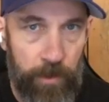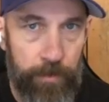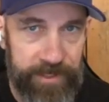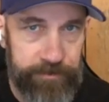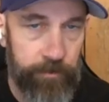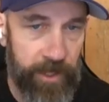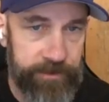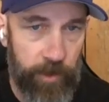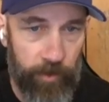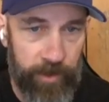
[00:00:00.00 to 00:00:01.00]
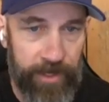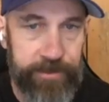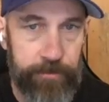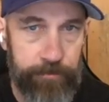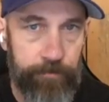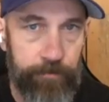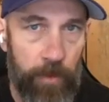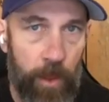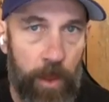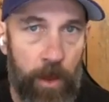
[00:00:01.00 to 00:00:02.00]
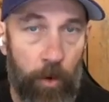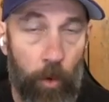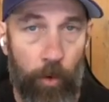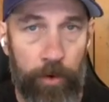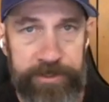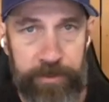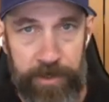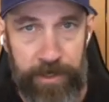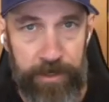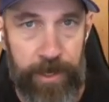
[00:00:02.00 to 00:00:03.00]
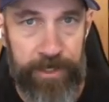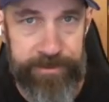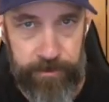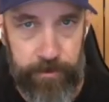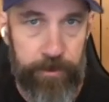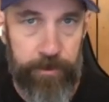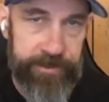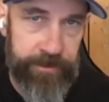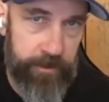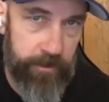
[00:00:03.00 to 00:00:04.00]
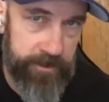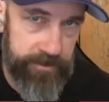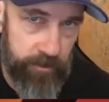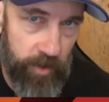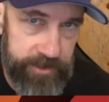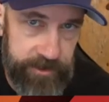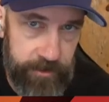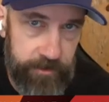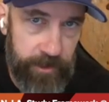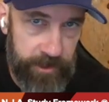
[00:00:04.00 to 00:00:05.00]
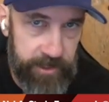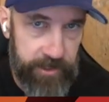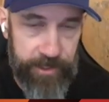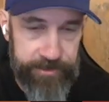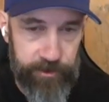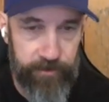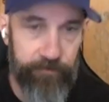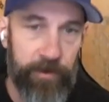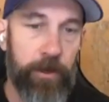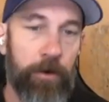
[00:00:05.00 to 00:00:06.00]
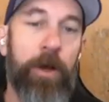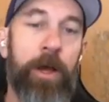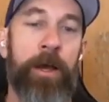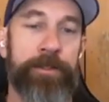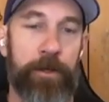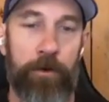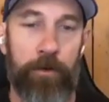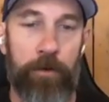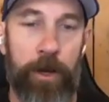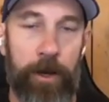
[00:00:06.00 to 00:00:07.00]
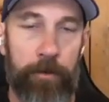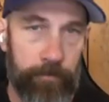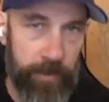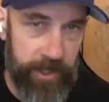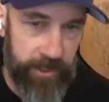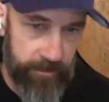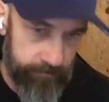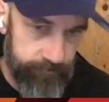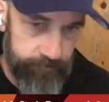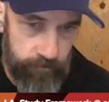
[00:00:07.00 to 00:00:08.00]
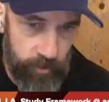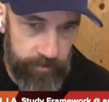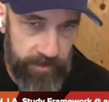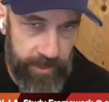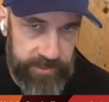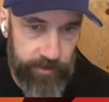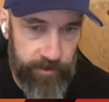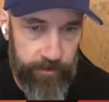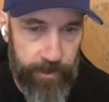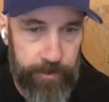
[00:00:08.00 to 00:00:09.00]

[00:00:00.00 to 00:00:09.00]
that's what I would ask him. Or submit it as a question, and he can answer it in a video. So he would be the expert on